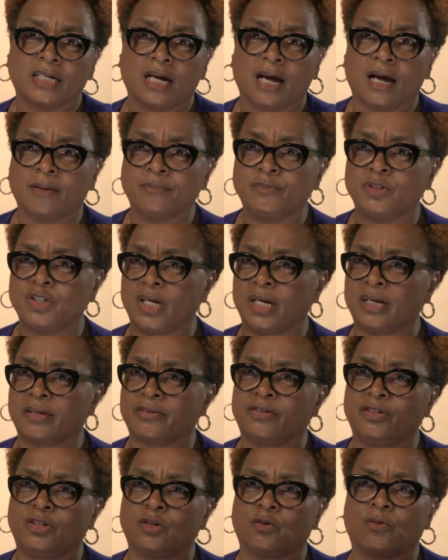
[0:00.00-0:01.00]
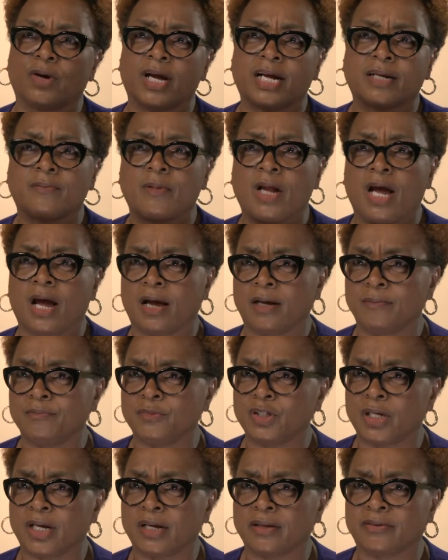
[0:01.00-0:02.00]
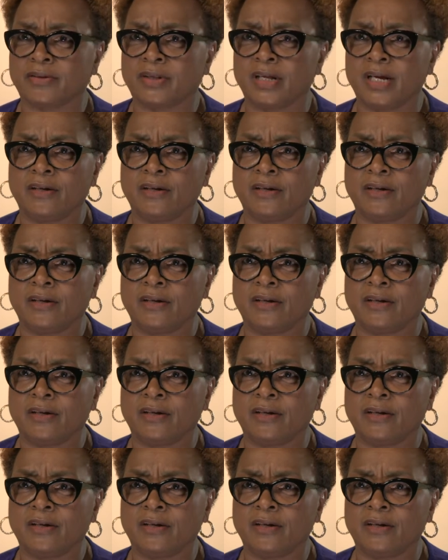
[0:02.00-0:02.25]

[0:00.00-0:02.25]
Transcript: objects, direct objects,